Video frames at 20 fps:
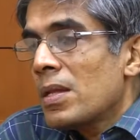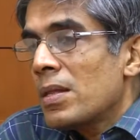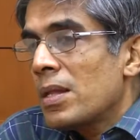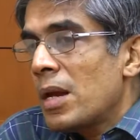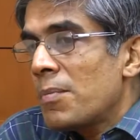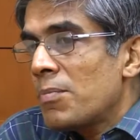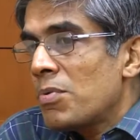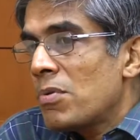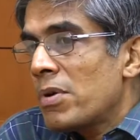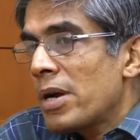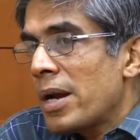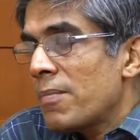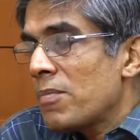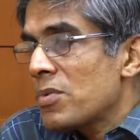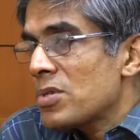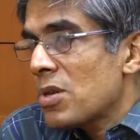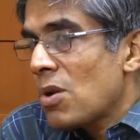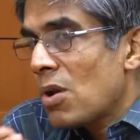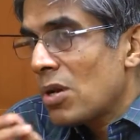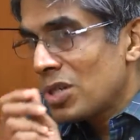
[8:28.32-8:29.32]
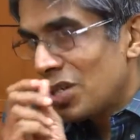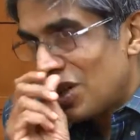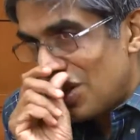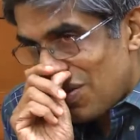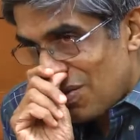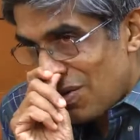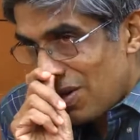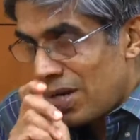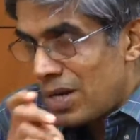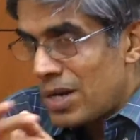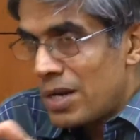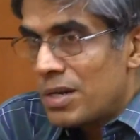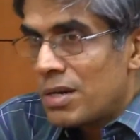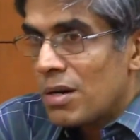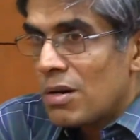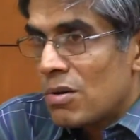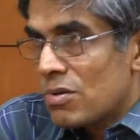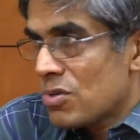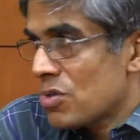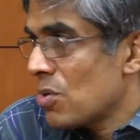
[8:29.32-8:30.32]
That program was launched only a
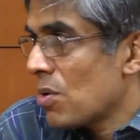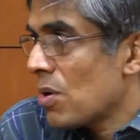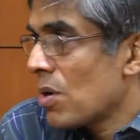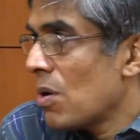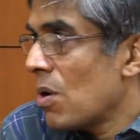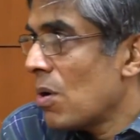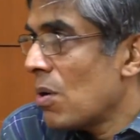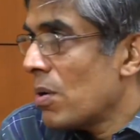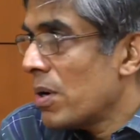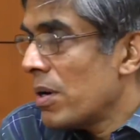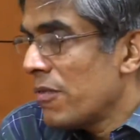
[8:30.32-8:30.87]
year or so ago.